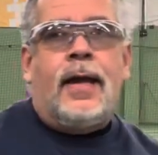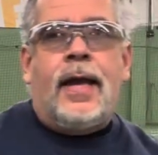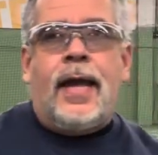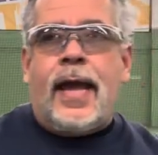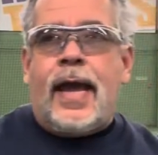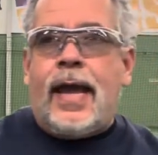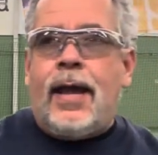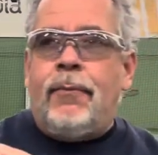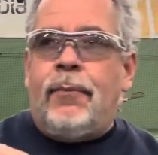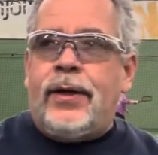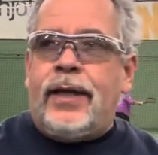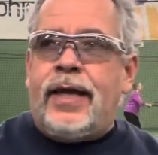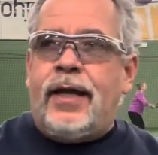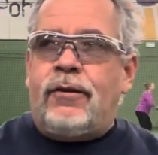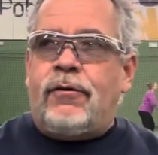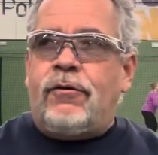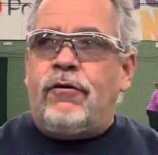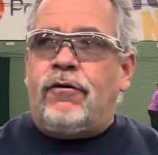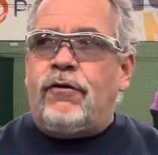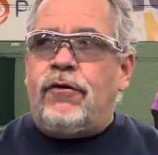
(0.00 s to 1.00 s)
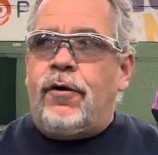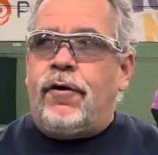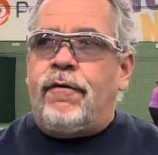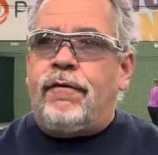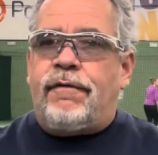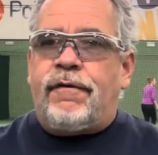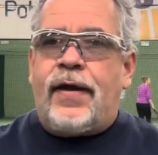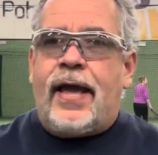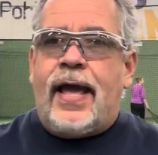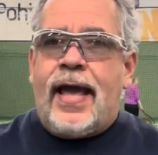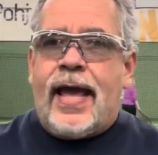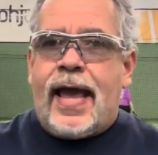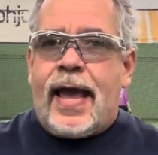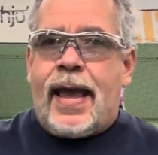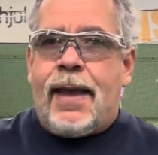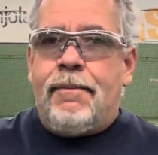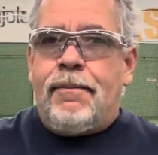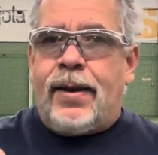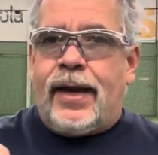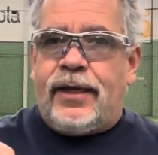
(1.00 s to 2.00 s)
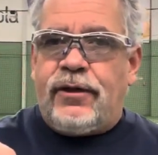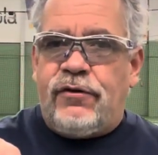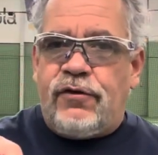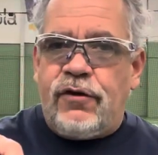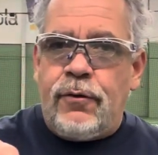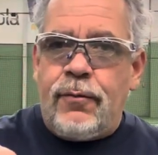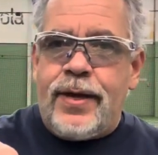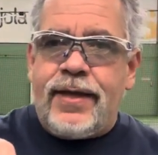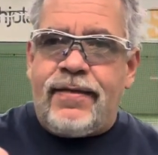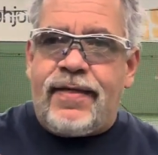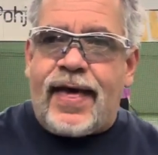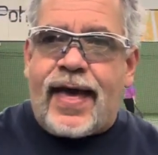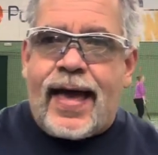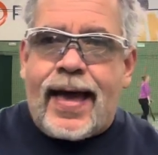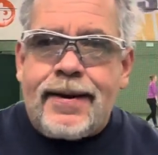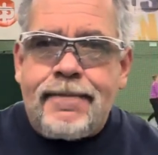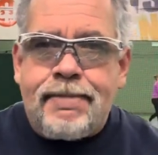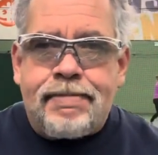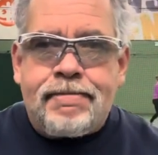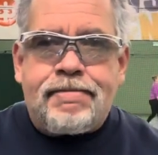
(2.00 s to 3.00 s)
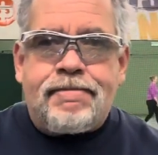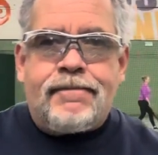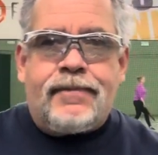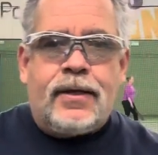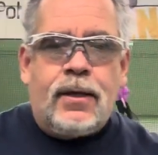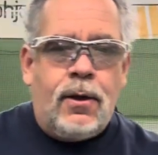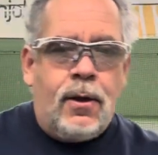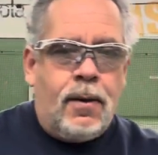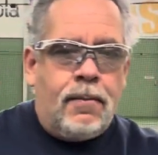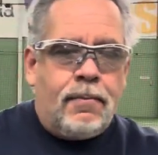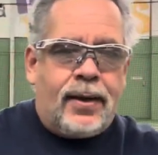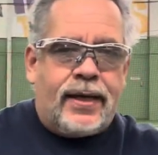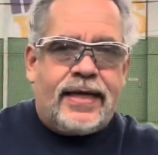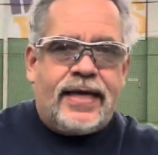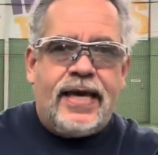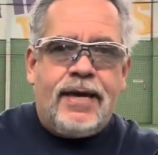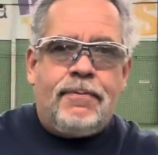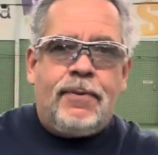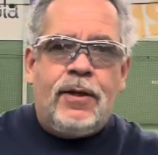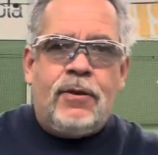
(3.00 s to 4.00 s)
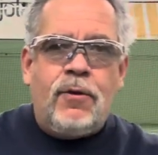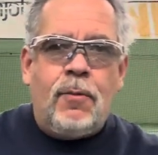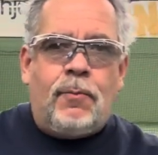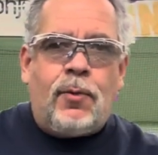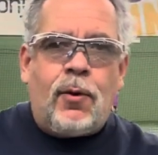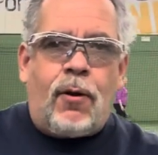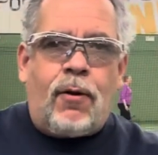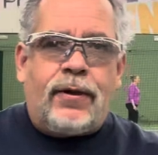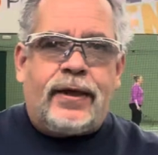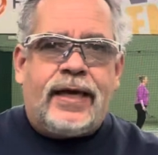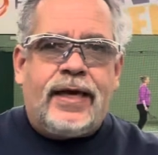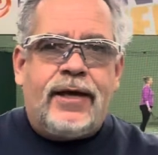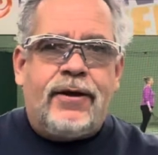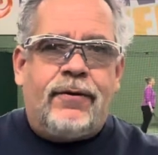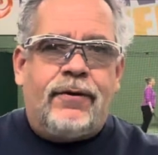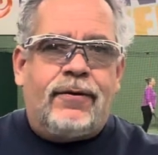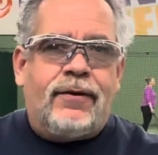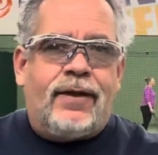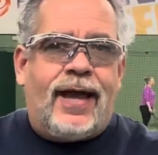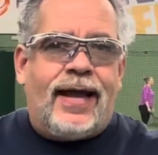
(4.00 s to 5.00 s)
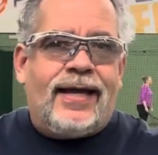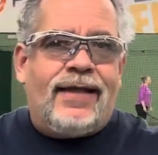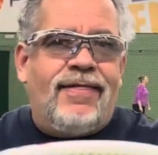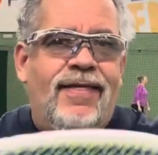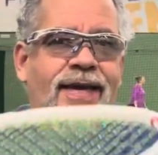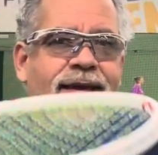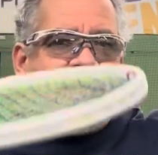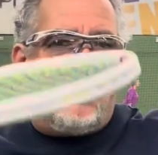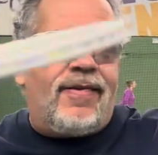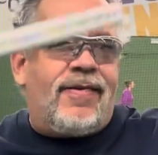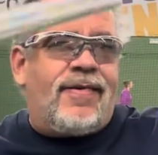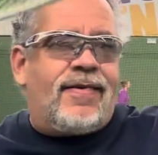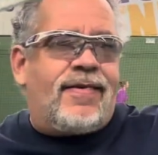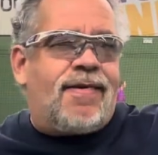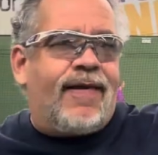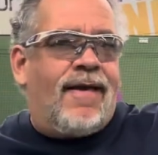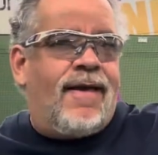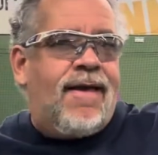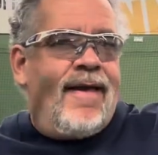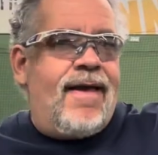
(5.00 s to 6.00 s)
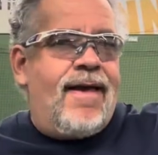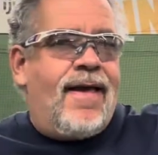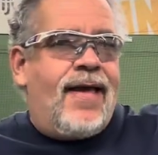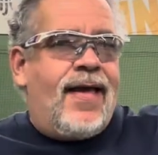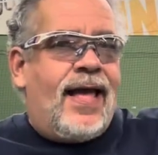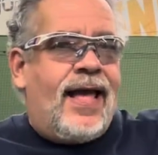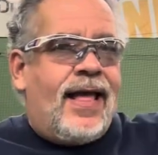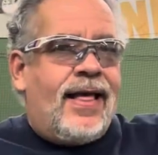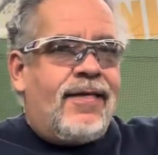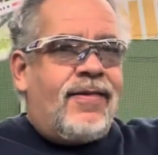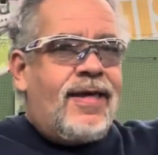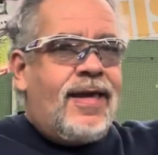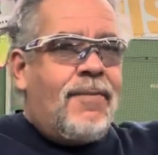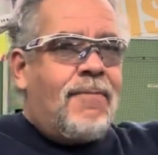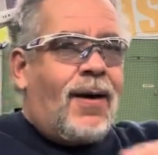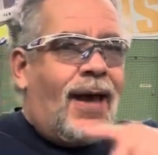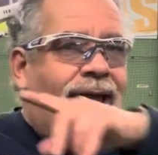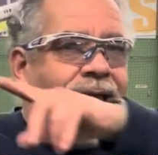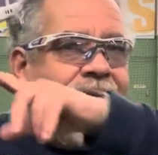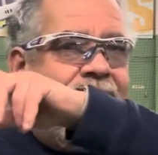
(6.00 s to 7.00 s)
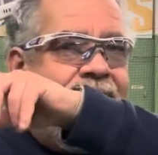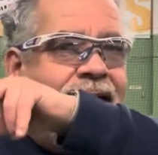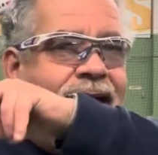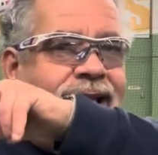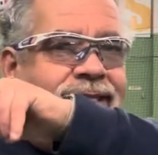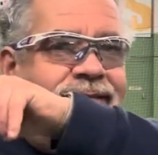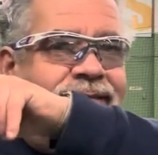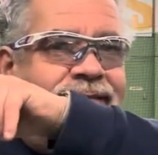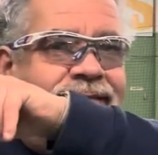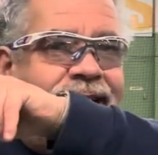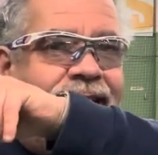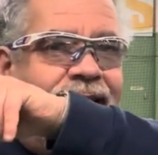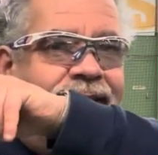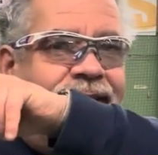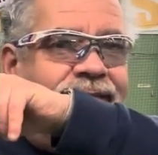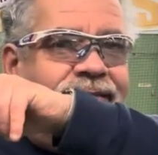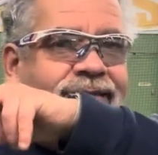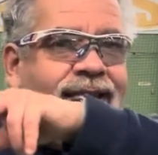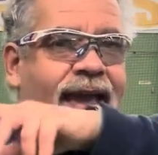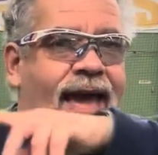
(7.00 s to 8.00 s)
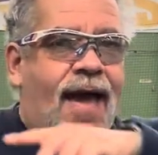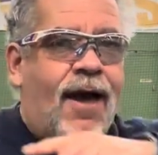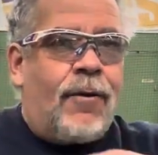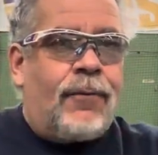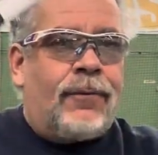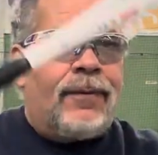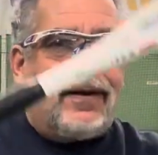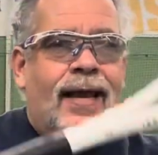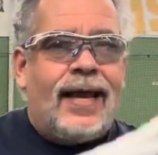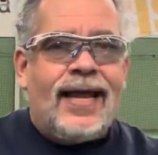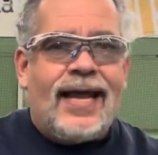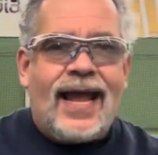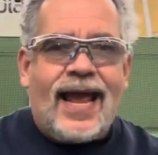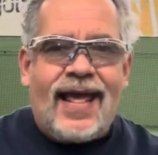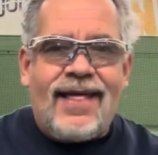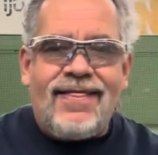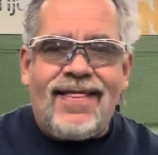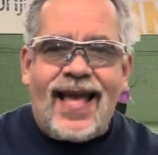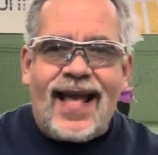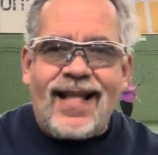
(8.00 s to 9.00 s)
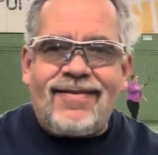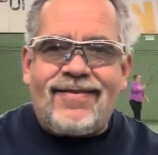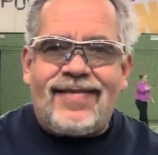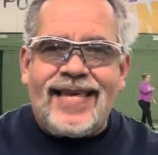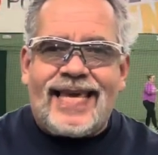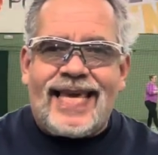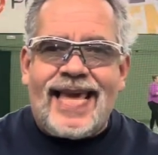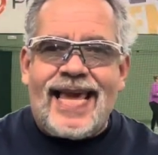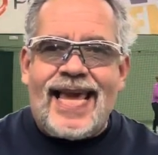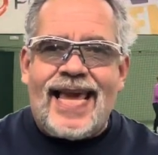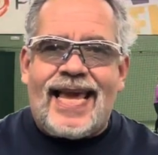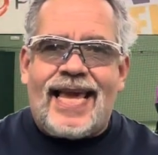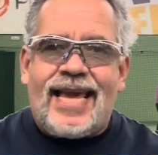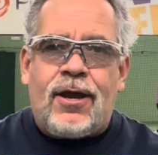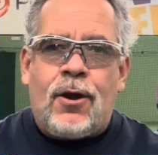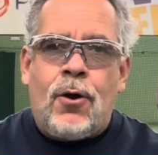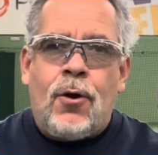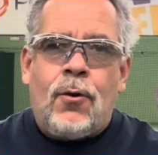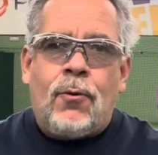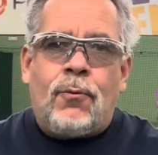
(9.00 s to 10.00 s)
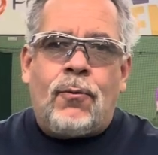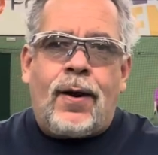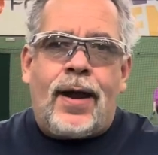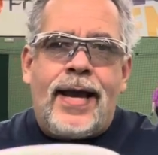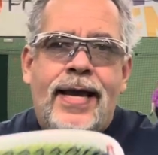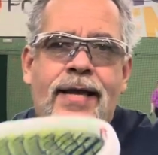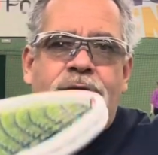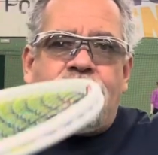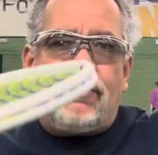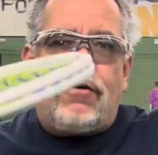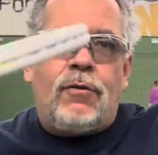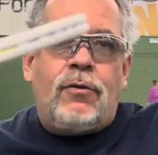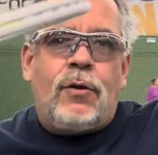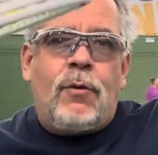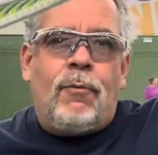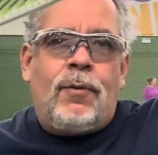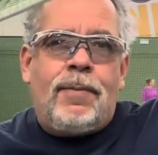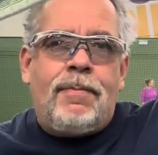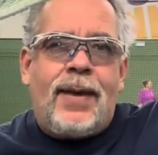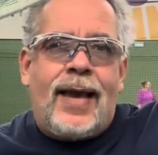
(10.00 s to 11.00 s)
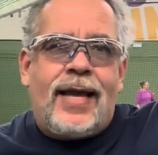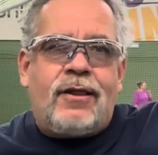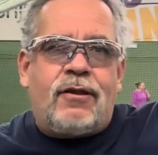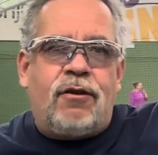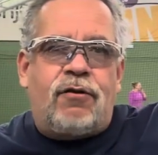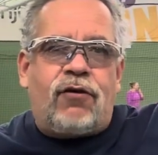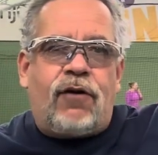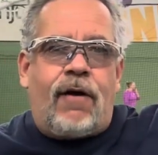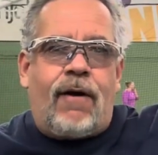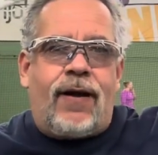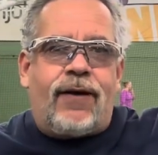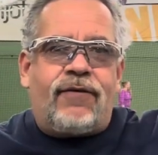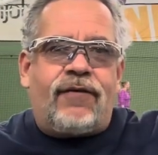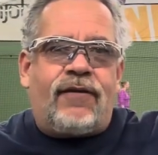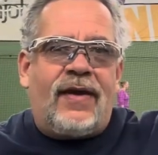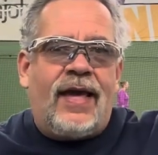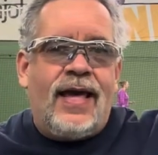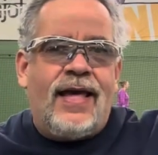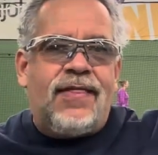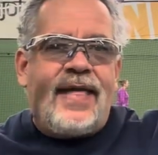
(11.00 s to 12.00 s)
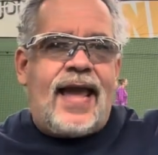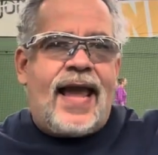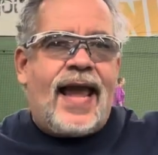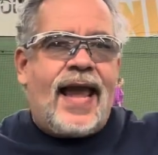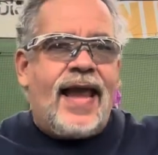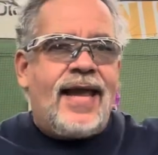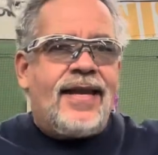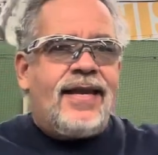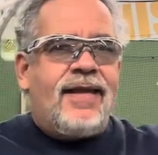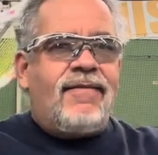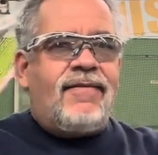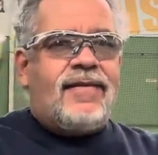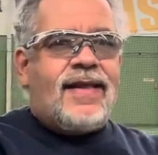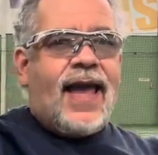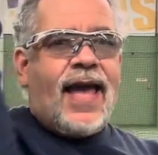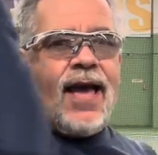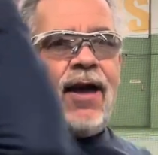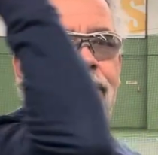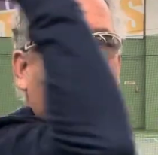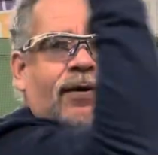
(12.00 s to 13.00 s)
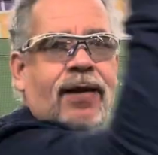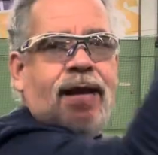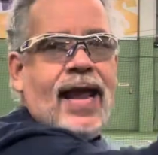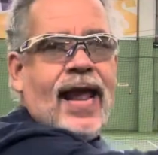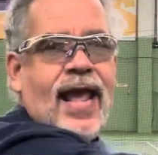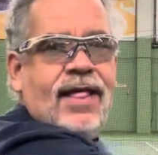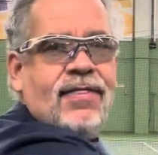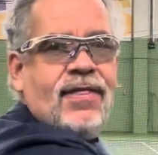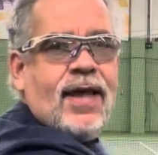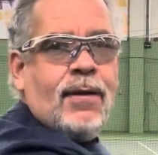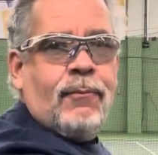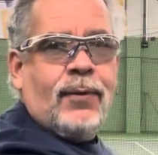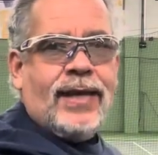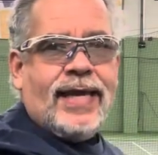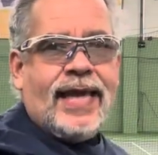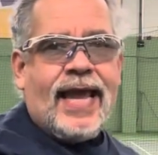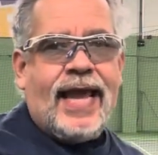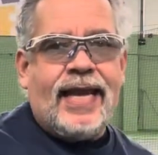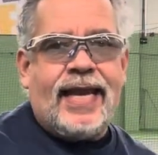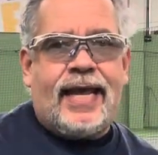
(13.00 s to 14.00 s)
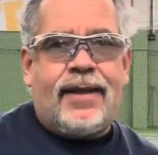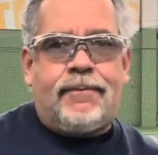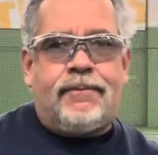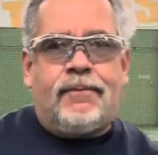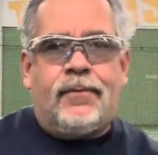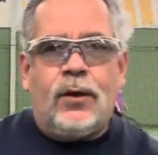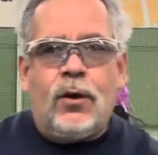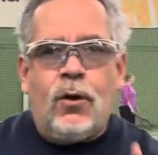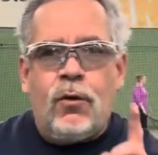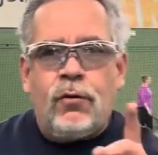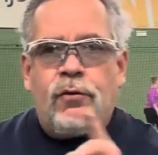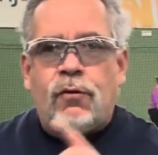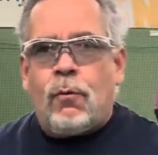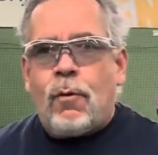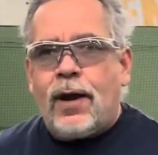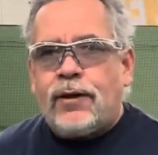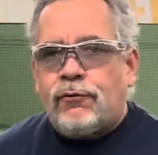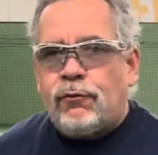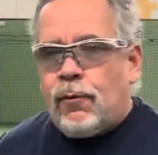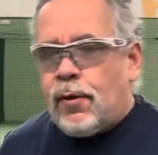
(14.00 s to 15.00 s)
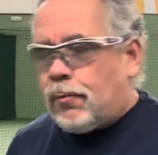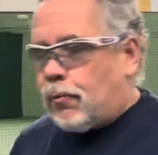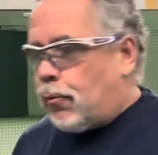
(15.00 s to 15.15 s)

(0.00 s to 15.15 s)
and we hit the serve. And by doing that, by keeping the ball here like this, see, my hand stays down. And that's the key, right? So that we make the toss, the hand is down, and then we hit it. So watch one